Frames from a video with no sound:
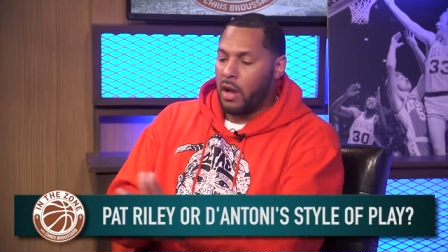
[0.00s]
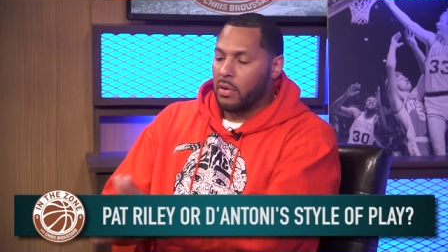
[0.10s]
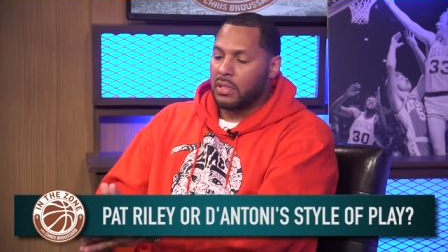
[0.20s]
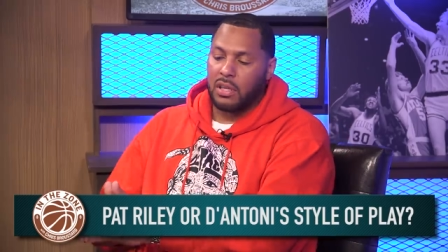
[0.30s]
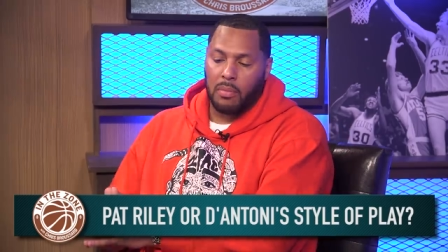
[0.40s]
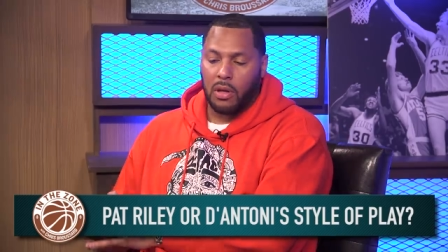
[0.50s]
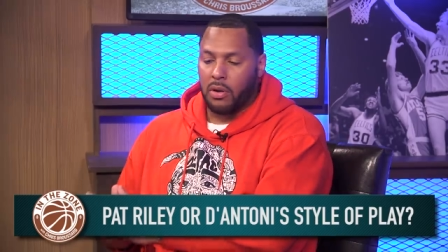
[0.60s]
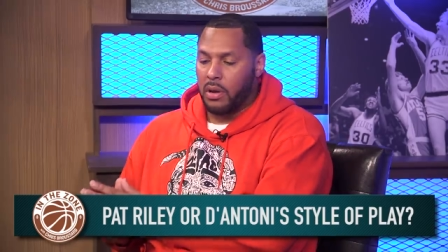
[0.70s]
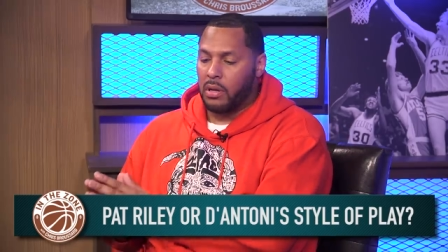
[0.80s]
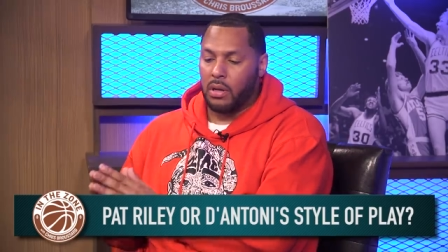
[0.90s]
very
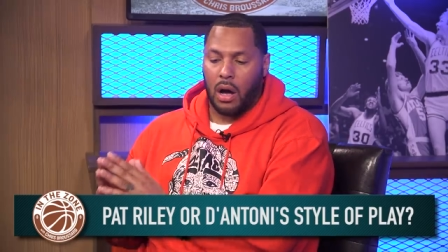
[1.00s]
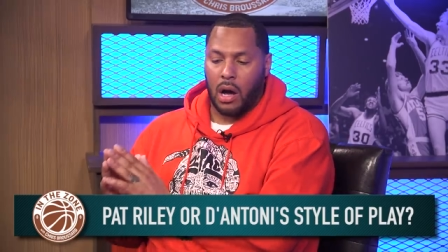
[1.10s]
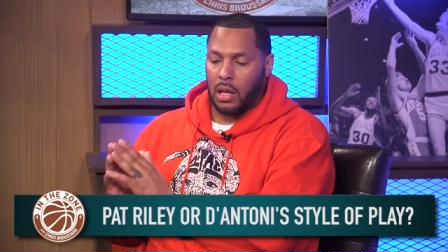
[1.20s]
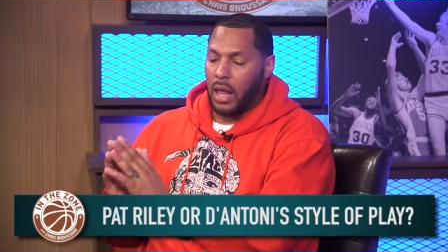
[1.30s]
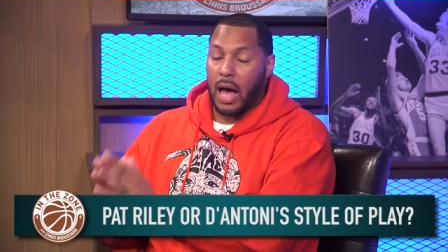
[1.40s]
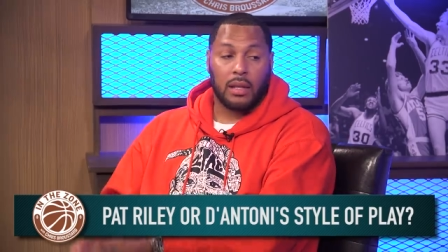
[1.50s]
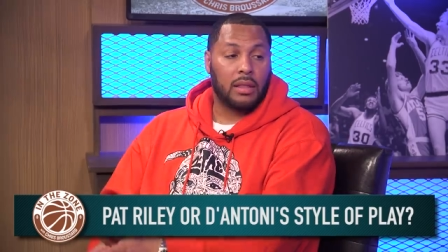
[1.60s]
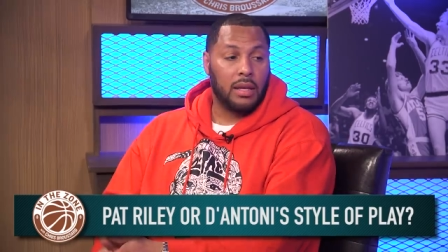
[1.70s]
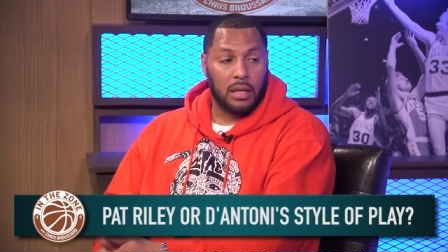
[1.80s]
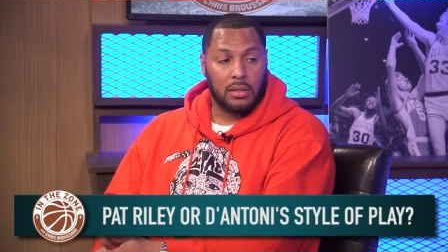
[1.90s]
similar in a lot of
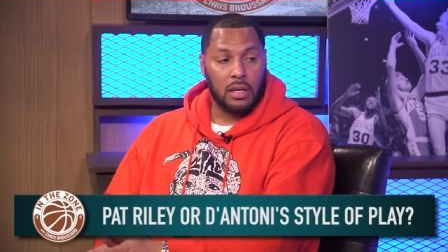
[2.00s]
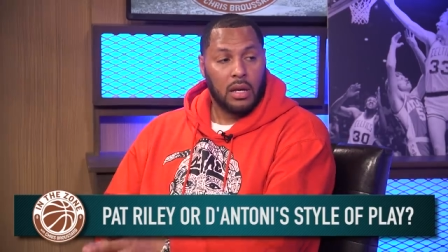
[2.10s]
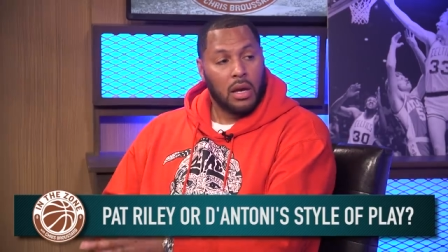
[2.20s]
things,